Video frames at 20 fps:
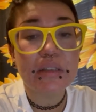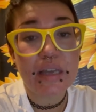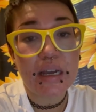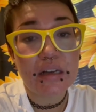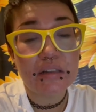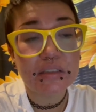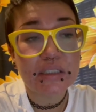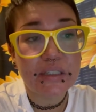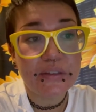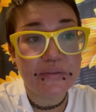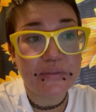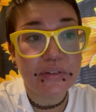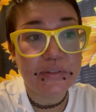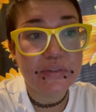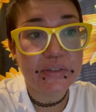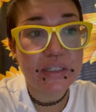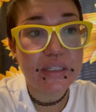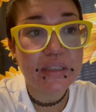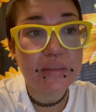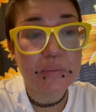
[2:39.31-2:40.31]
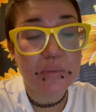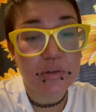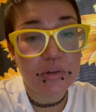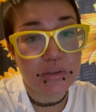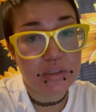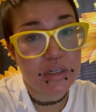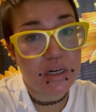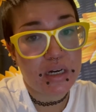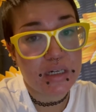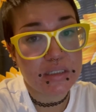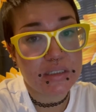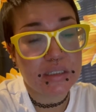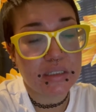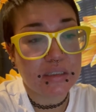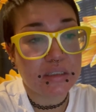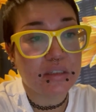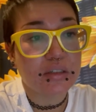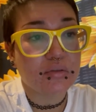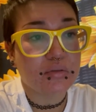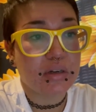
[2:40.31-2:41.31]
LD50, the more
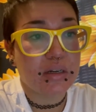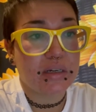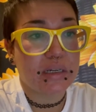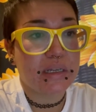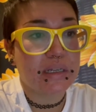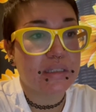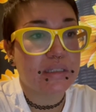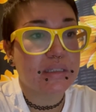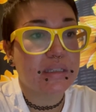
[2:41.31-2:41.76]
toxic the drug is.